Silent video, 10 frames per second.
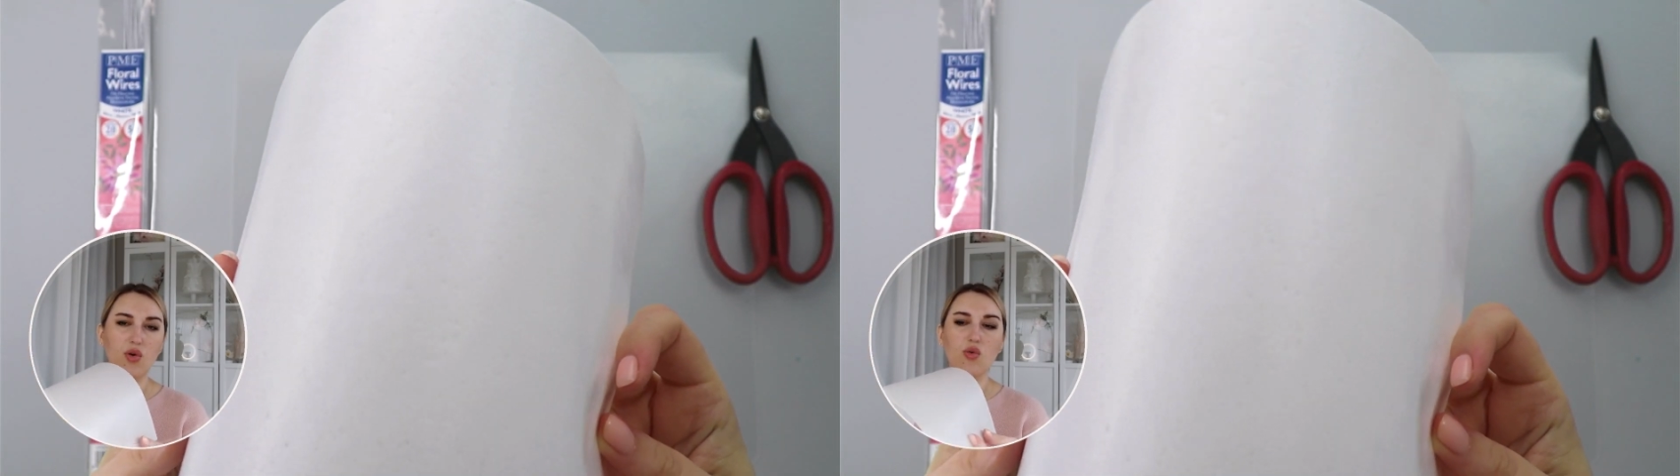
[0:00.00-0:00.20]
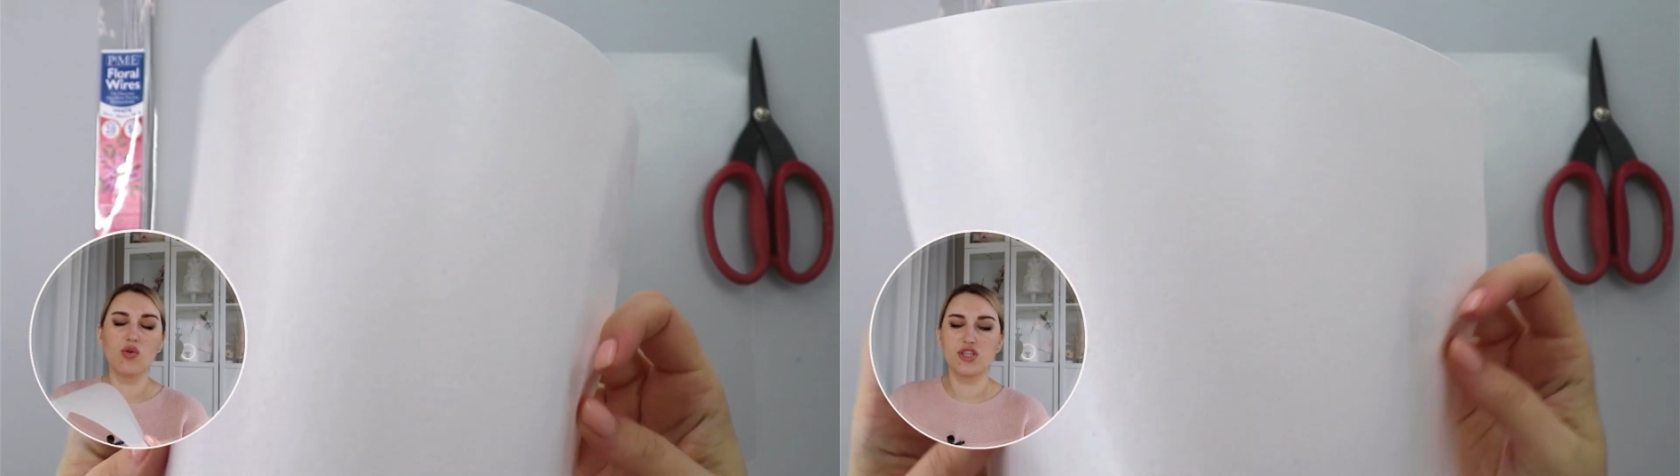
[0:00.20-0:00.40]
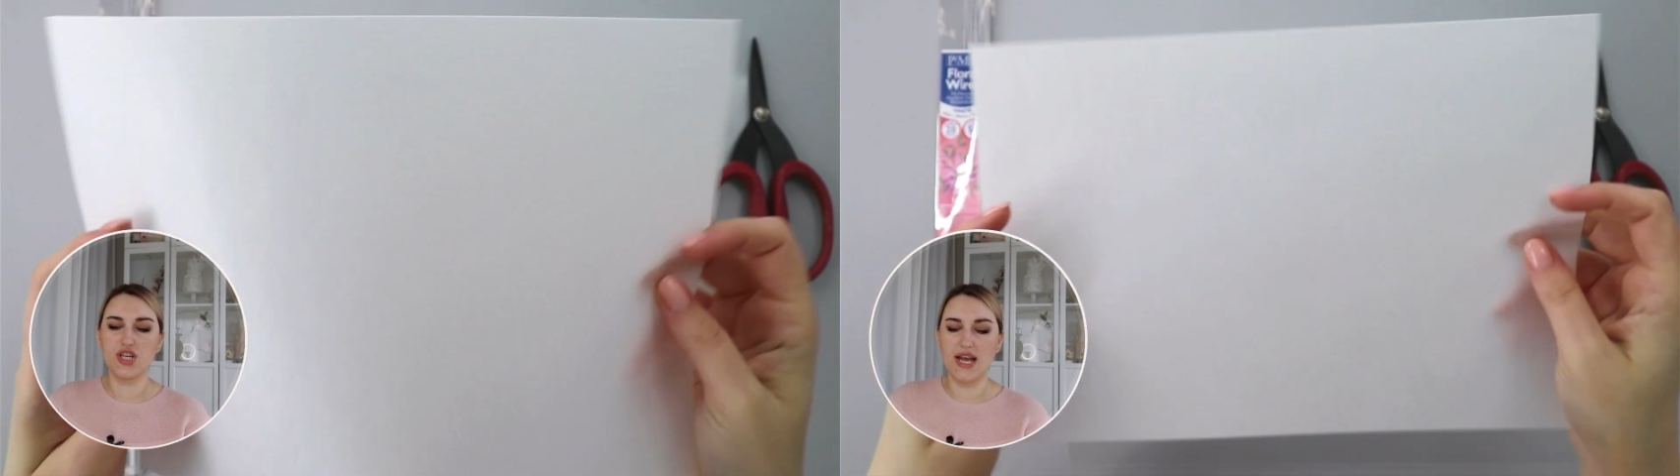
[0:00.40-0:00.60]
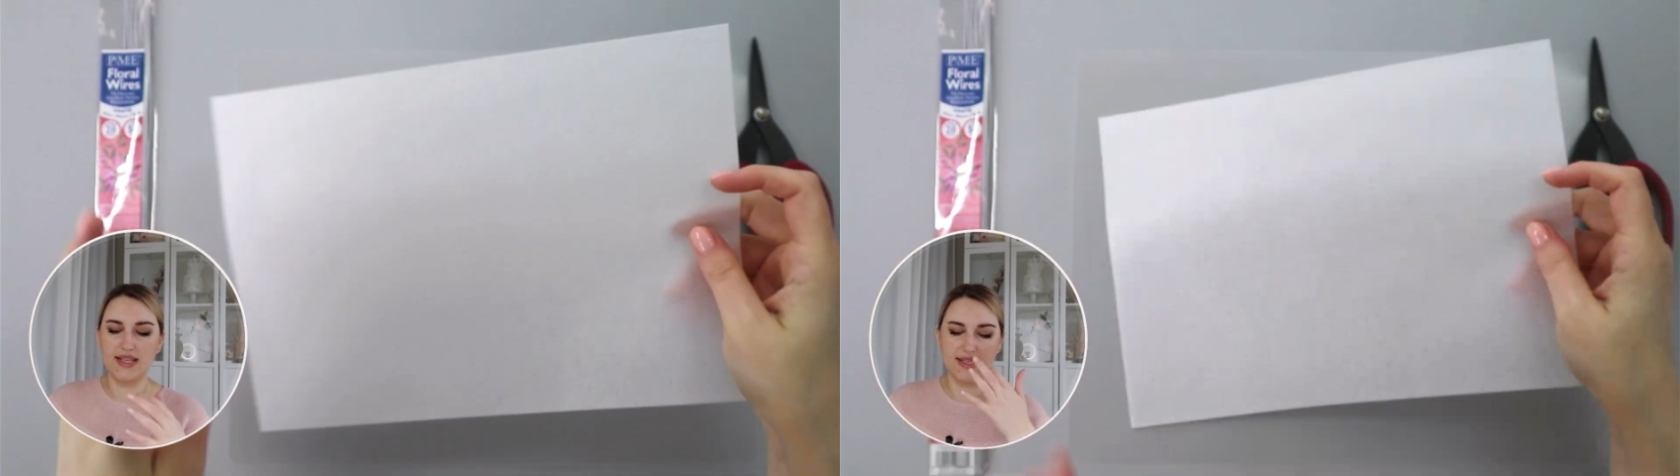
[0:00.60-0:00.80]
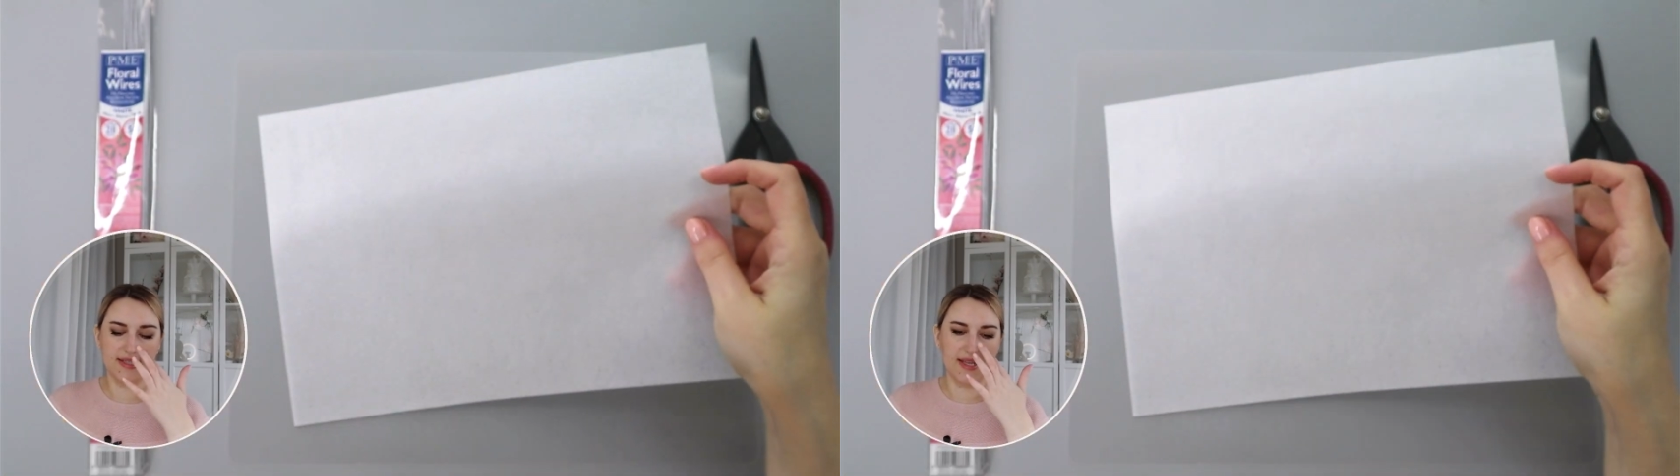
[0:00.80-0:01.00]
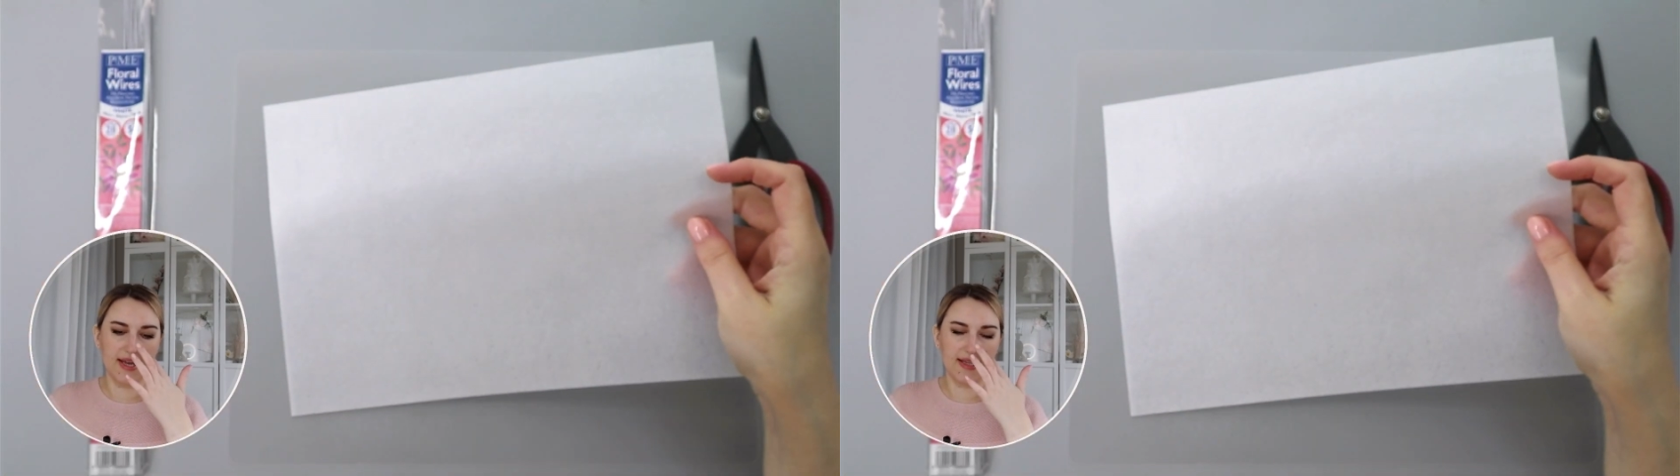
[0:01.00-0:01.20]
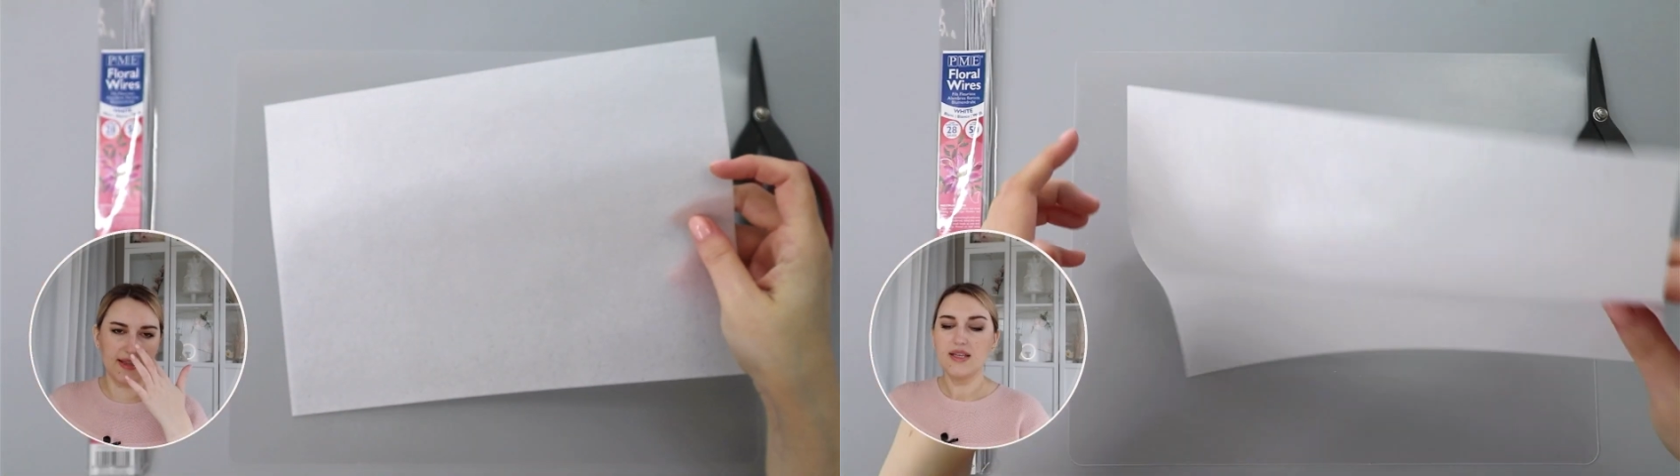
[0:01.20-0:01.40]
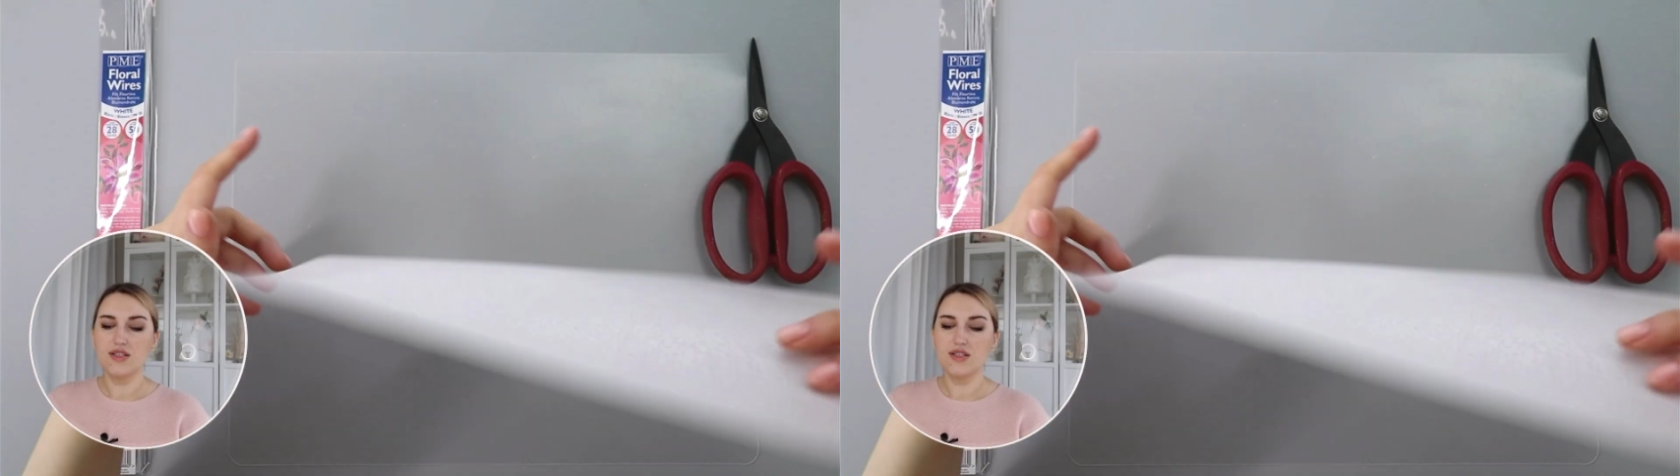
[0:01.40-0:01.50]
or shiny side.